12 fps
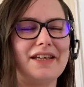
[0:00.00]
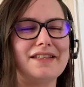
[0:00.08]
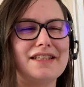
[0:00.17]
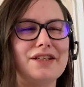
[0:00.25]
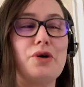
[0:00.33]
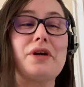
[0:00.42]
they
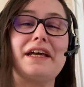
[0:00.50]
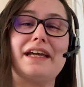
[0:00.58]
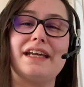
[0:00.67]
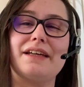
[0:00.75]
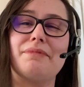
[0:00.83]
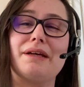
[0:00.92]
said,
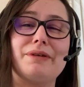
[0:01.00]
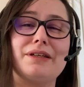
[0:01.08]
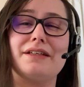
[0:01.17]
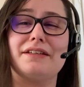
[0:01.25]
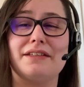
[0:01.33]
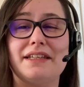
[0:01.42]
okay,
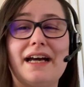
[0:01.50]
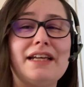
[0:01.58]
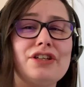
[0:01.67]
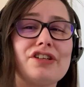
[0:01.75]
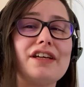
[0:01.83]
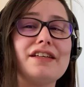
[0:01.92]
maybe
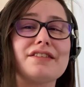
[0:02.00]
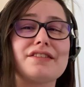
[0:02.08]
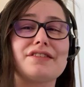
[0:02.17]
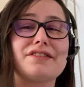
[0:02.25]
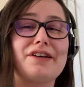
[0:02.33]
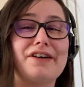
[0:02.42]
9
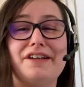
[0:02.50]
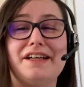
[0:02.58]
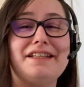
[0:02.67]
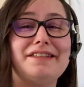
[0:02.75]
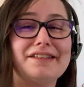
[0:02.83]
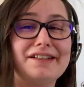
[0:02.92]
chests are
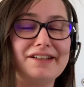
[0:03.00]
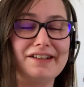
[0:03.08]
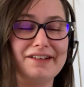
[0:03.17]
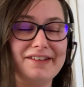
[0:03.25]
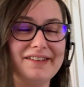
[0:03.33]
nicer.